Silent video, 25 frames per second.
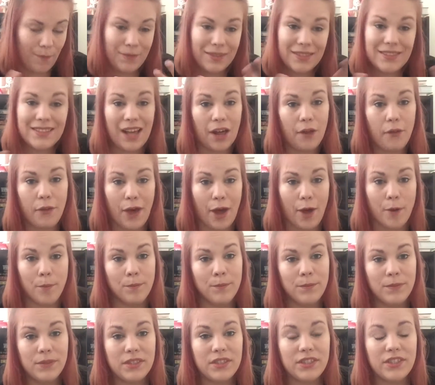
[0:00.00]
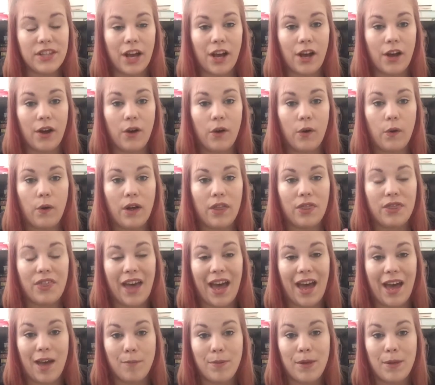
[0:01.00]
sell them so
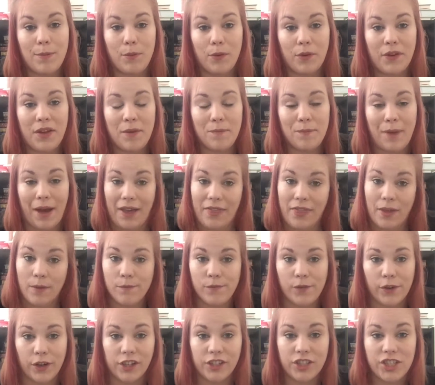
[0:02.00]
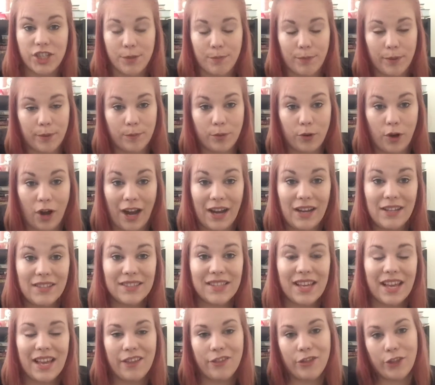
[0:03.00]
that people can buy them for a cheaper
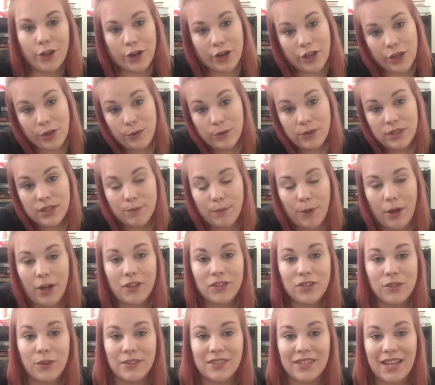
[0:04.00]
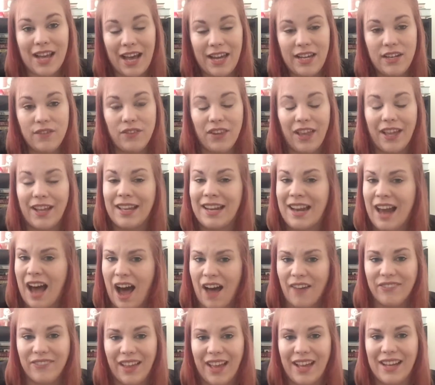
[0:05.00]
price, and they're used books, so it's kind of like an
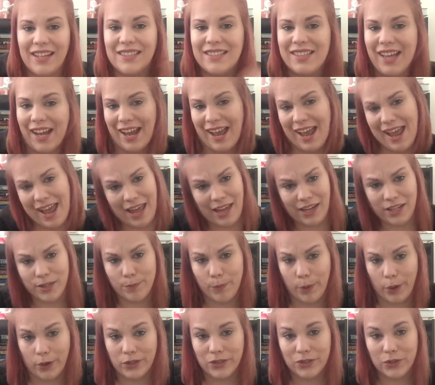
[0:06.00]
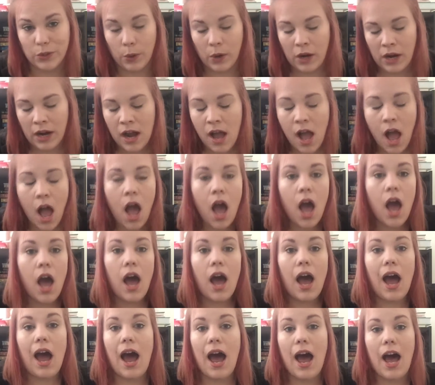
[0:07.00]
online secondhand bookstore.
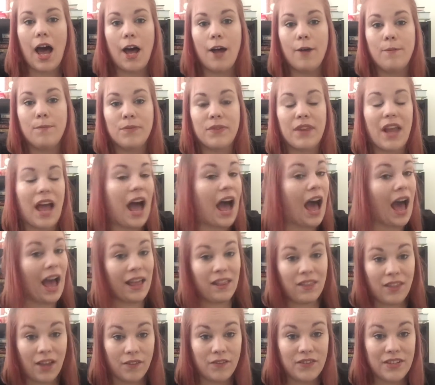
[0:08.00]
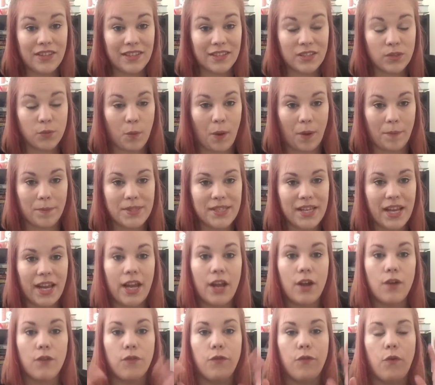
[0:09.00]
I loved this
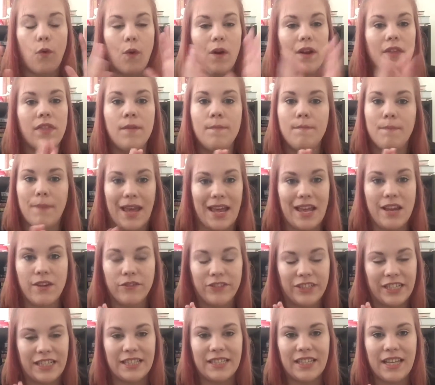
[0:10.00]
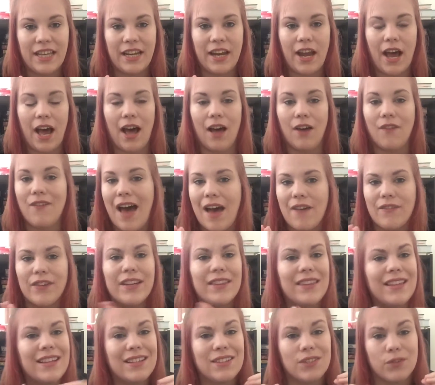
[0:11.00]
website for the main reason of
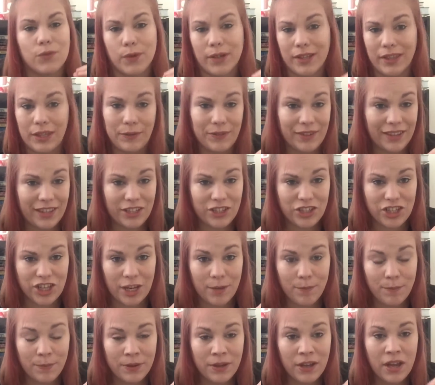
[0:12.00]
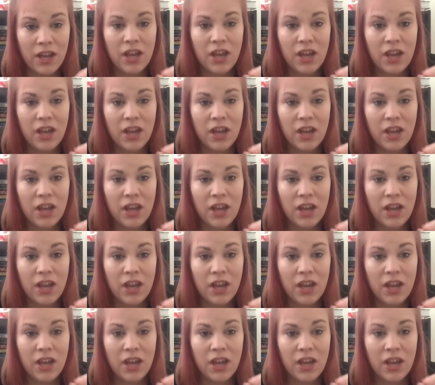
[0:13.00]
everything is really, really cheap.